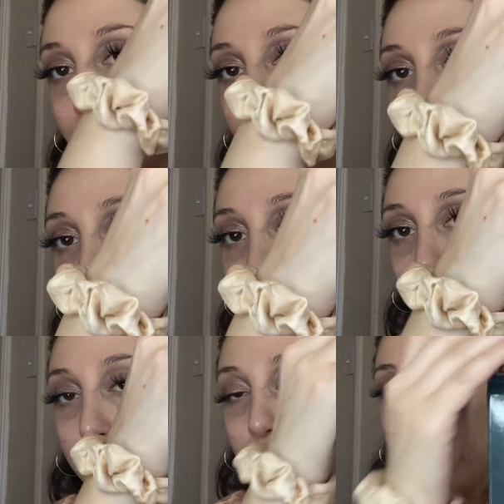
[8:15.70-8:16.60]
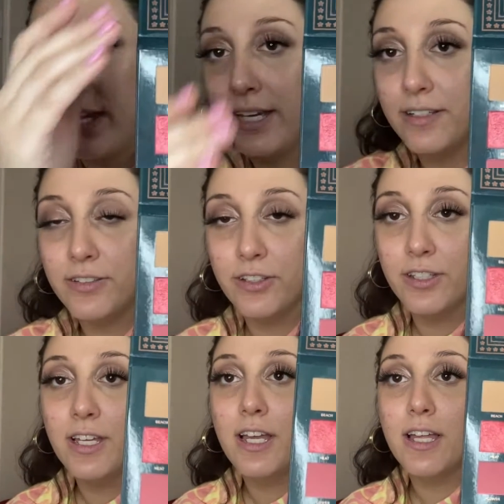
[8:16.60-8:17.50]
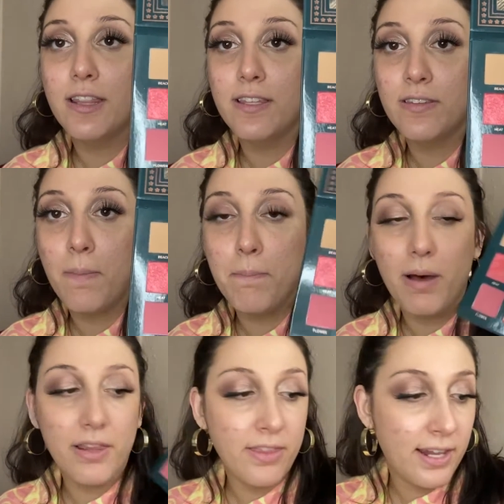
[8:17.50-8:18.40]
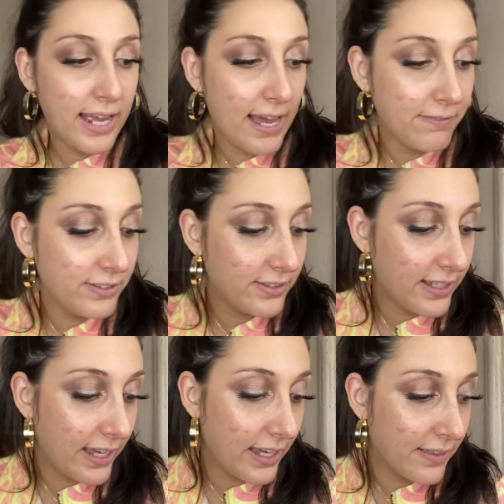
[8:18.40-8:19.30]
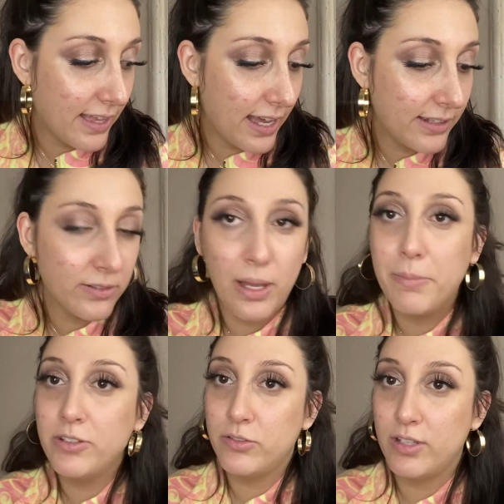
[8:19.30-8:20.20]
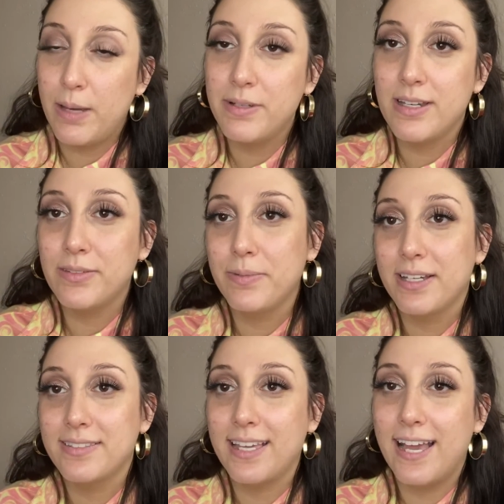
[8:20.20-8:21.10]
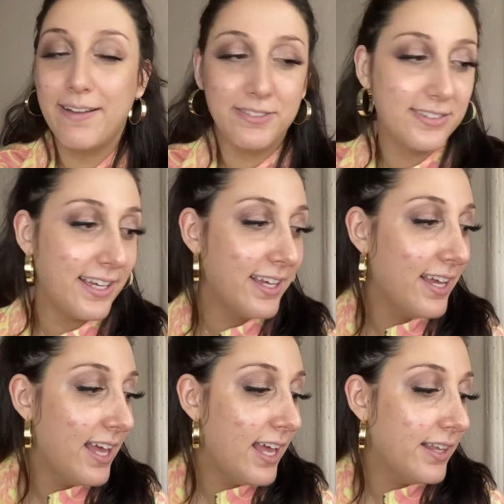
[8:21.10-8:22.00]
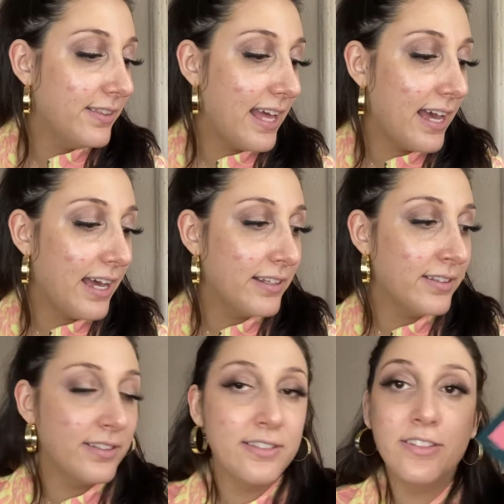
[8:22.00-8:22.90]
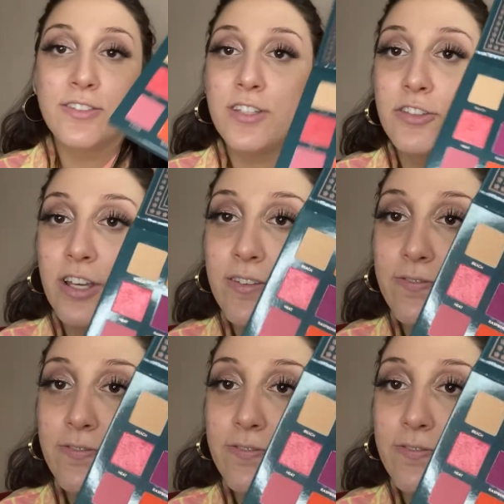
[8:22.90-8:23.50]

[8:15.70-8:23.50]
from Ace Beauté until this month, and I have to say that, how many times am I gonna say I have to say that this is such a